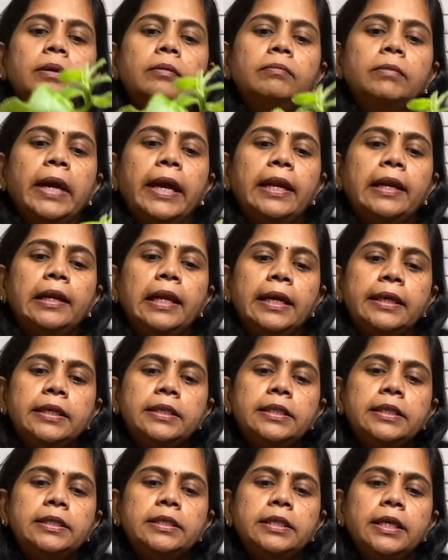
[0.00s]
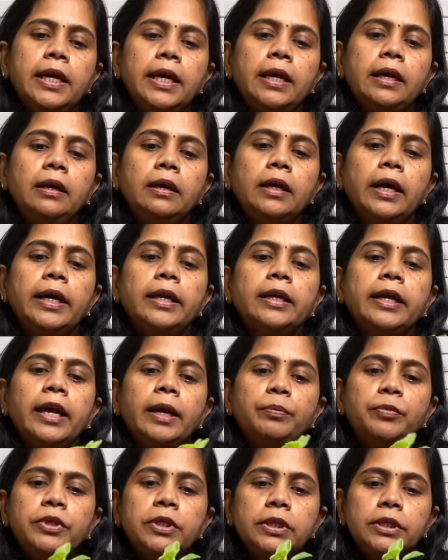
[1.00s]
and let it stay and
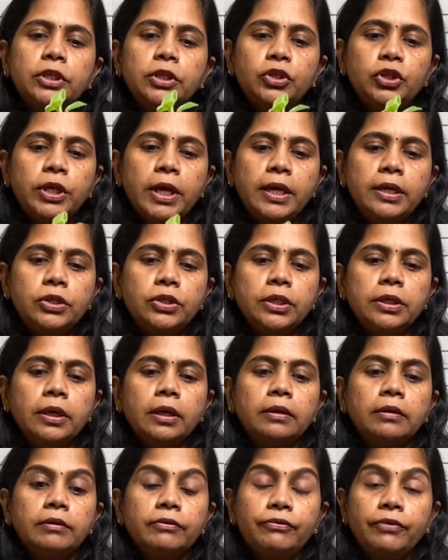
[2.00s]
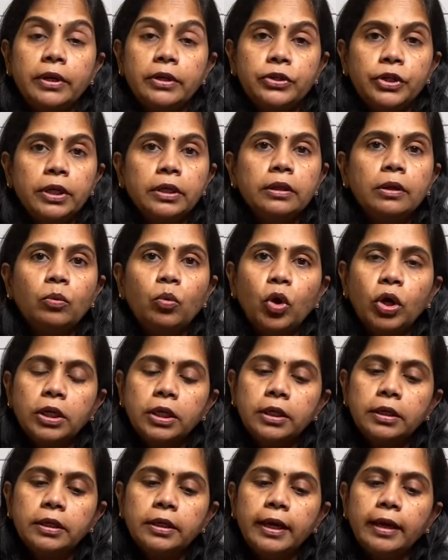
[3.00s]
kept changing and refreshing the water
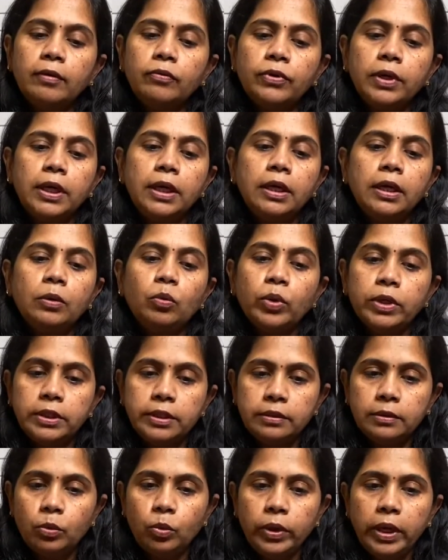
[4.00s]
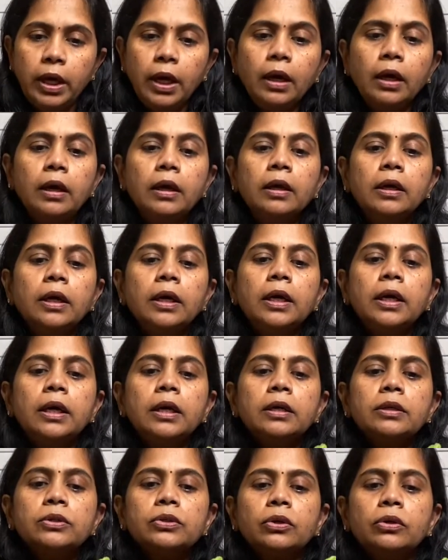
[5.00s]
every once a week.
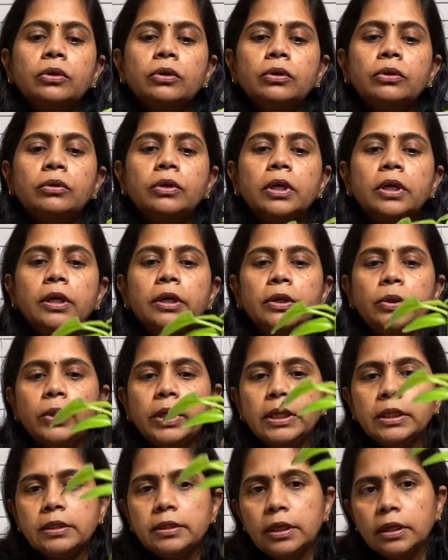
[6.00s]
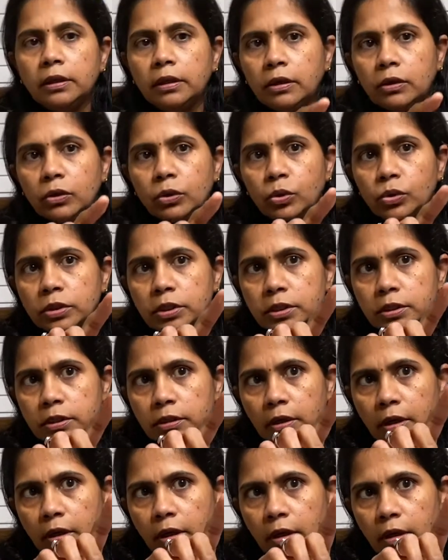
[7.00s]
So you can see the roots
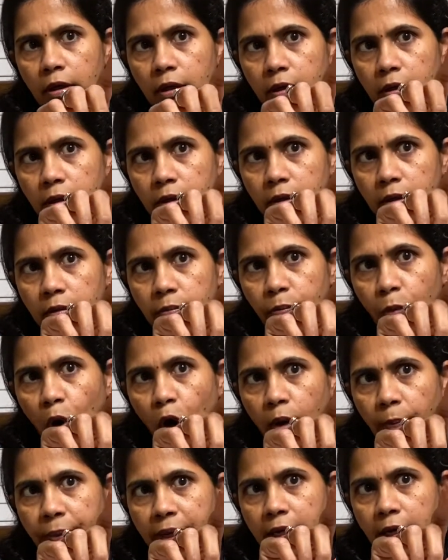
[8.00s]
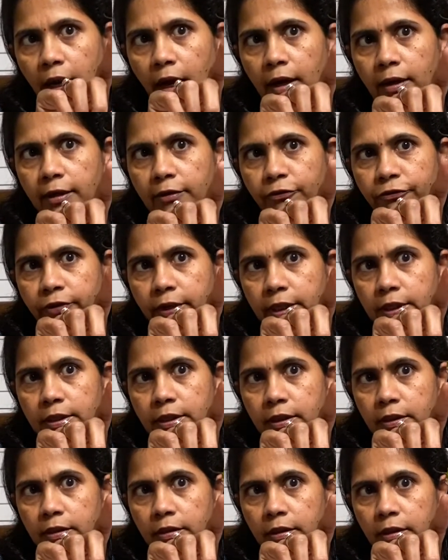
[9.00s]
popping out of it.
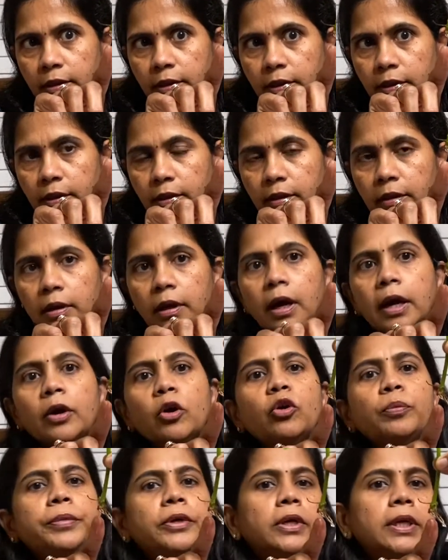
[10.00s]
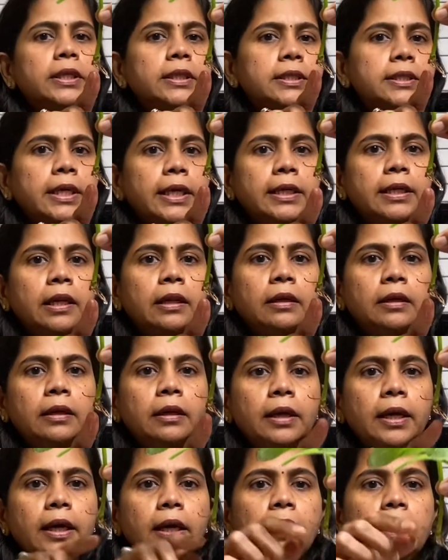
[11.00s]
I hope you can see it clearly.
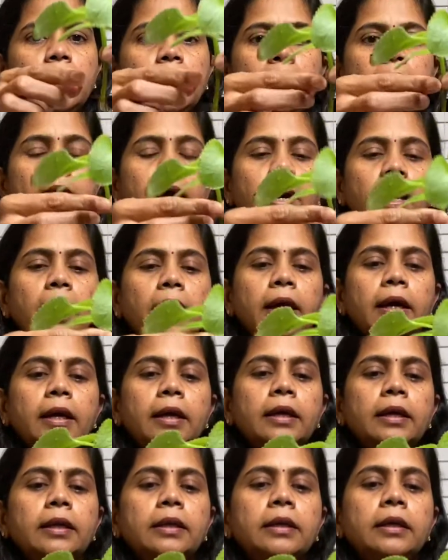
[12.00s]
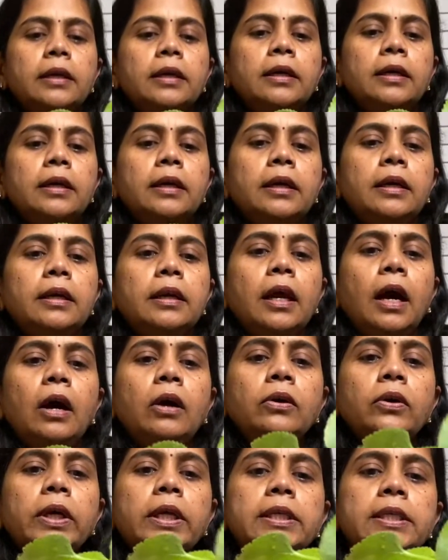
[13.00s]
And now
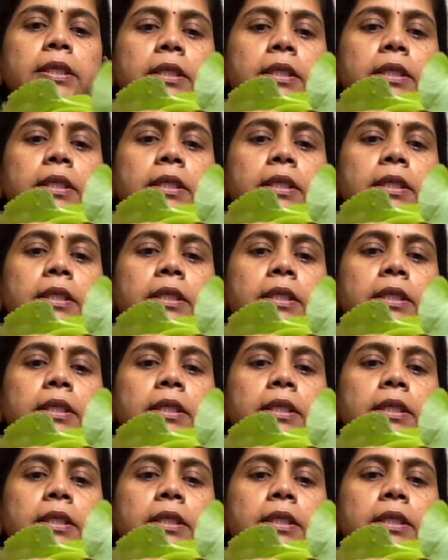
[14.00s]
it's